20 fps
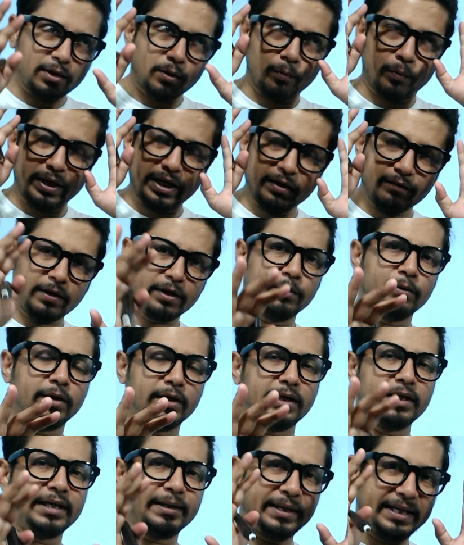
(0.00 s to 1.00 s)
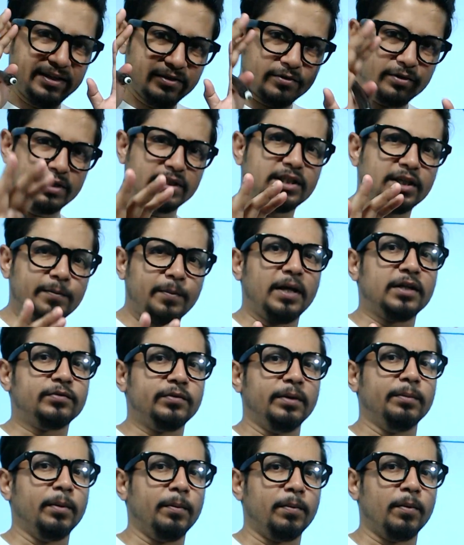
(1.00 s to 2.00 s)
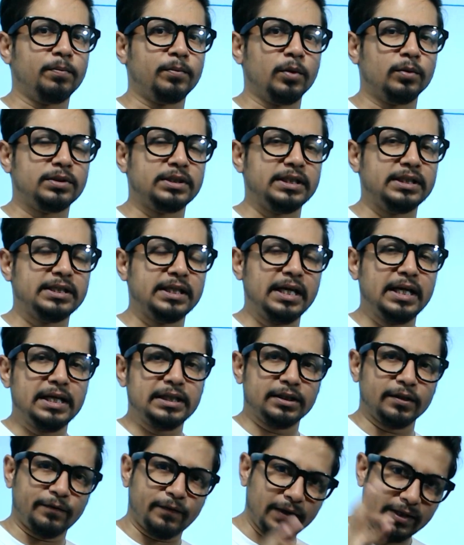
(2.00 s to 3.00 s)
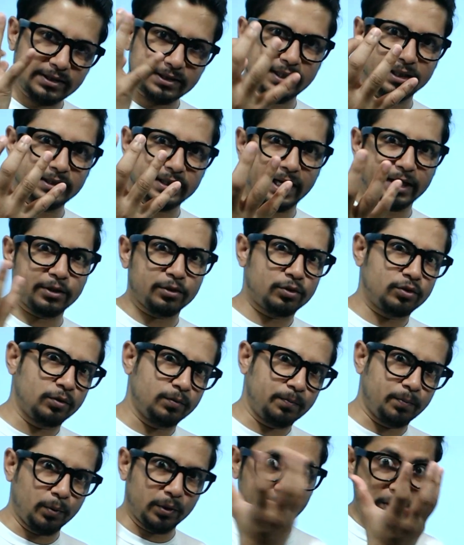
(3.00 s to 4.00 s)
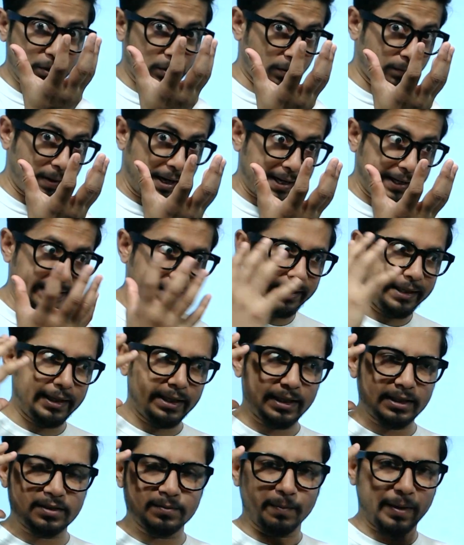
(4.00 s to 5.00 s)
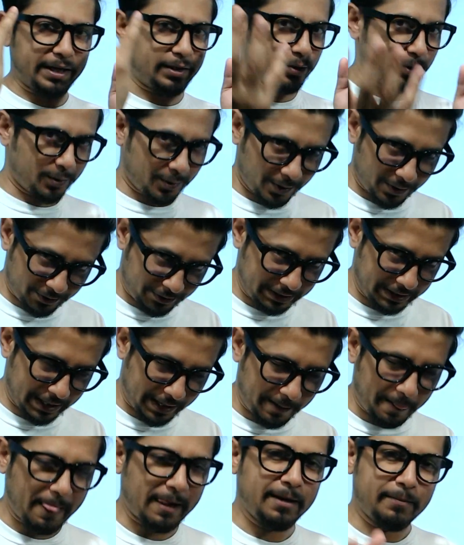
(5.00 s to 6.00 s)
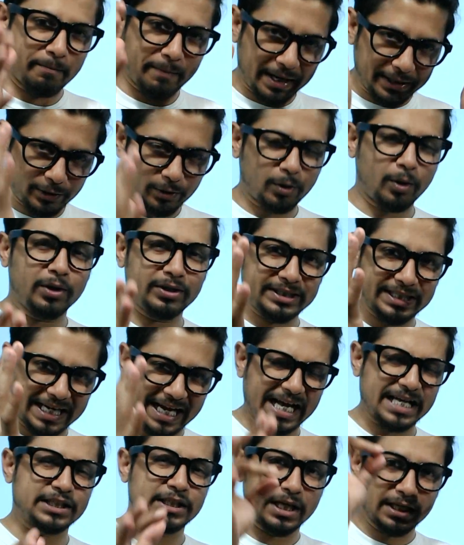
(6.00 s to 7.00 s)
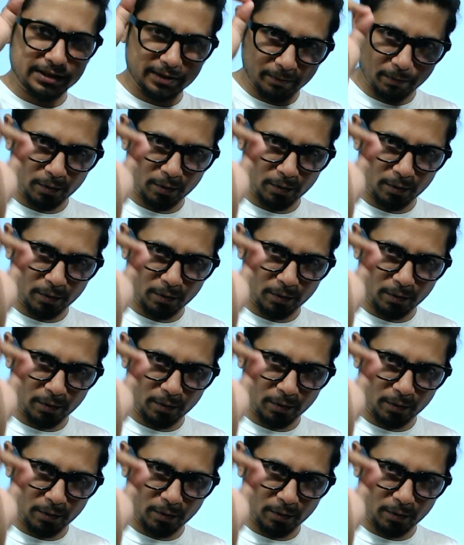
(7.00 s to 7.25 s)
Whenever you heard intrinsic pathway apoptosis, the first thing that you should put in your mind is mitochondria. Mitochondria has the